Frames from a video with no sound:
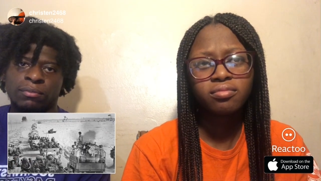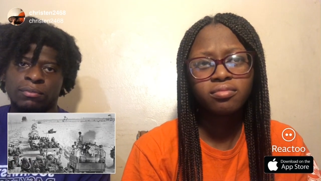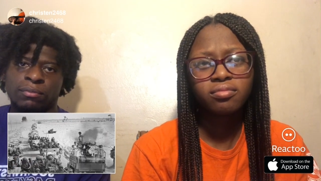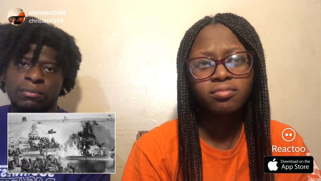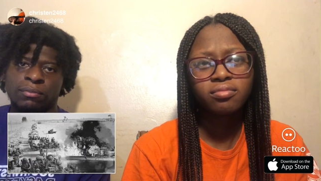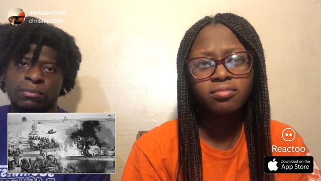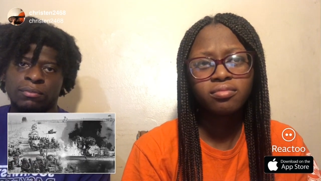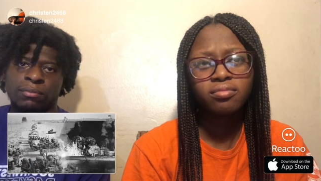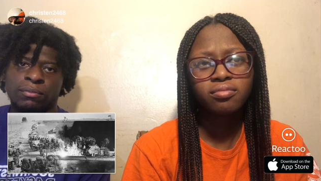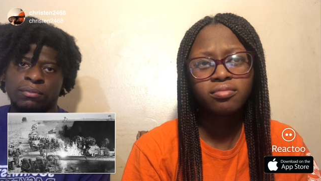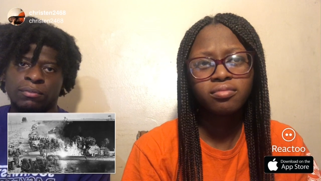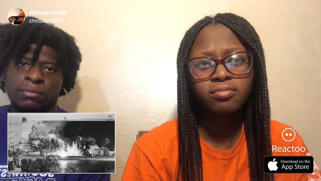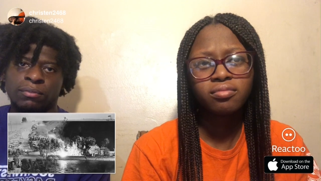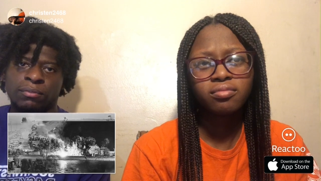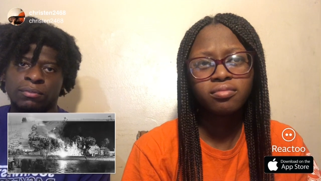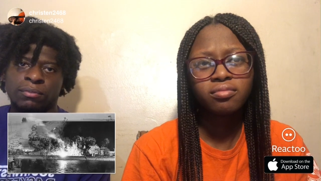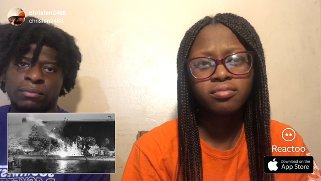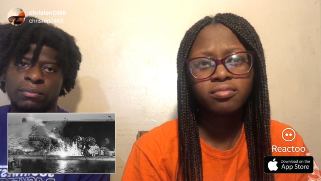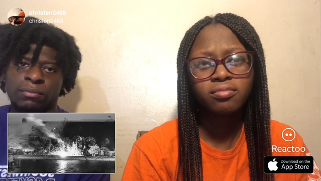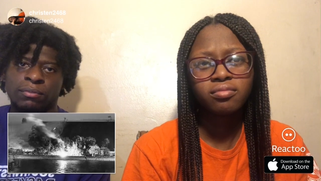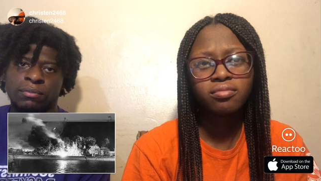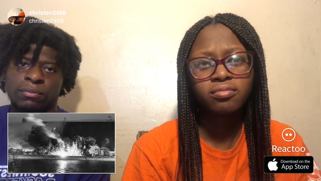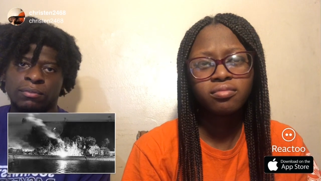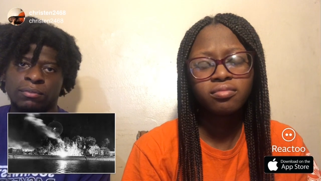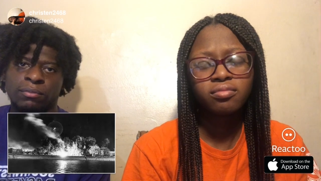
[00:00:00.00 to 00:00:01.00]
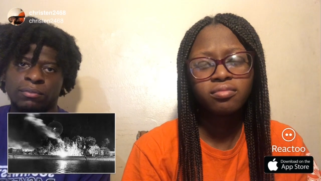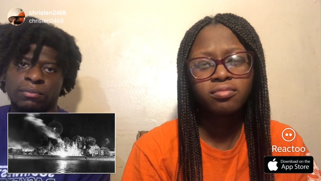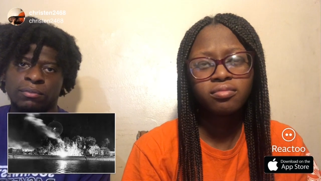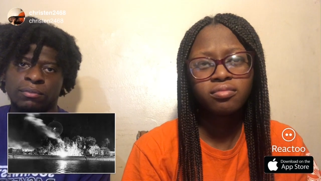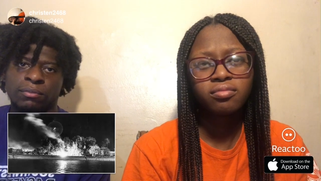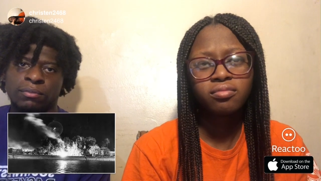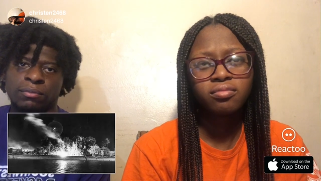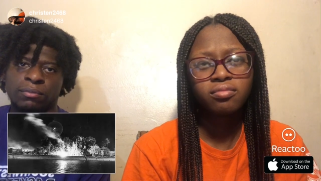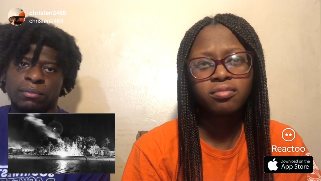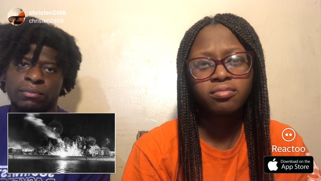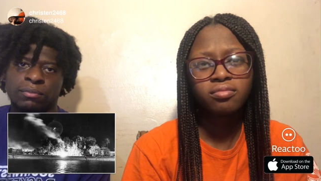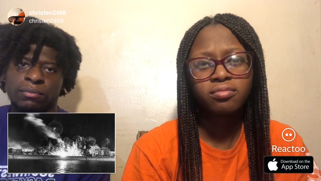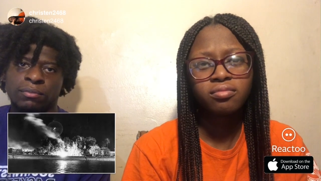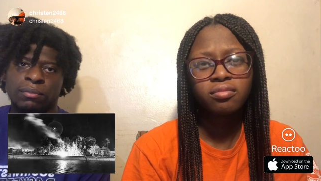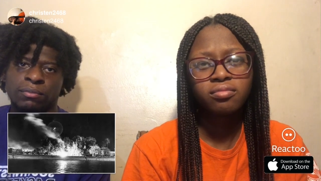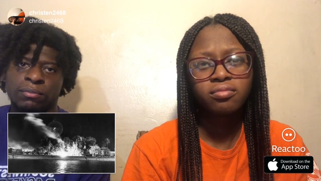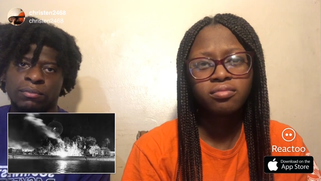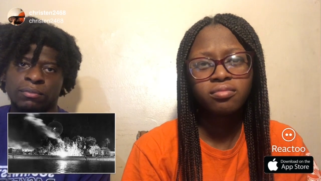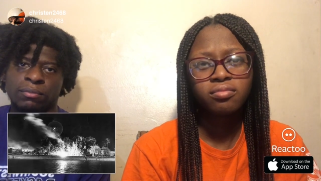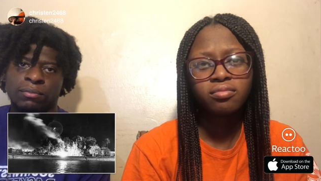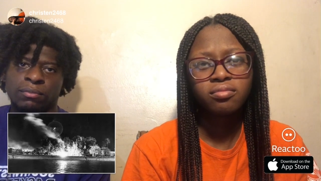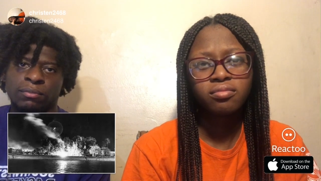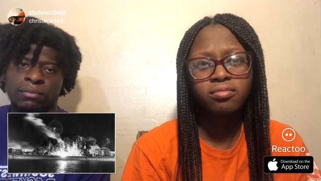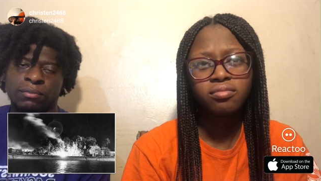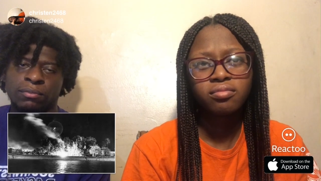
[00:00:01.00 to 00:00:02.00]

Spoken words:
Nobody speaks.